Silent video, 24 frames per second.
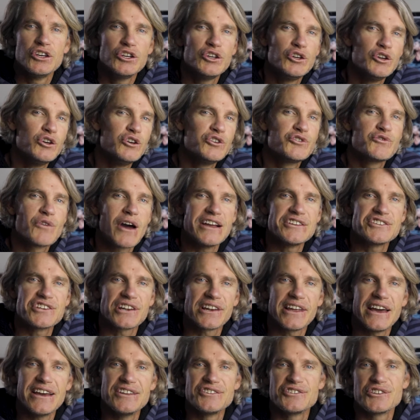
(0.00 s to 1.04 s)
Huge range of
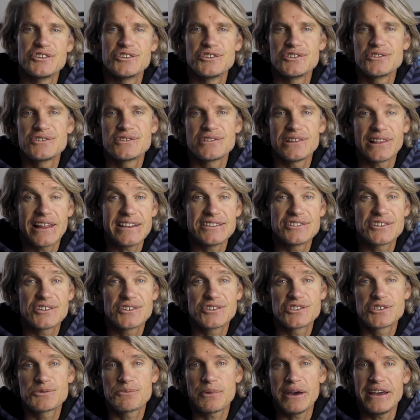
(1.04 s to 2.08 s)

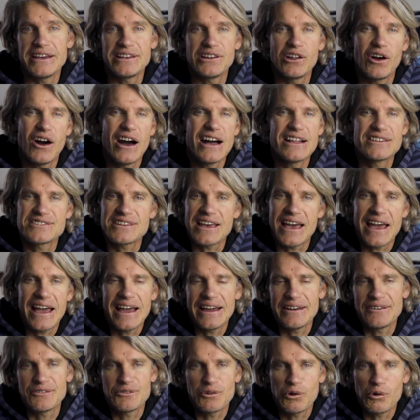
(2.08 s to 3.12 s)
lenses, speed lights,
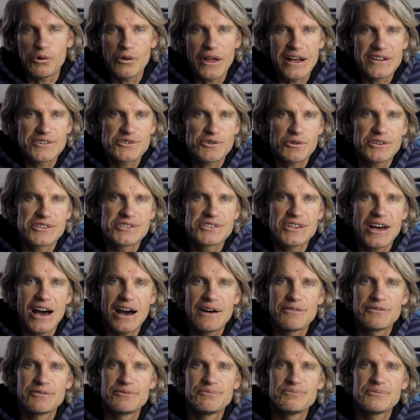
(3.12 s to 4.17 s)
and all that sort of stuff.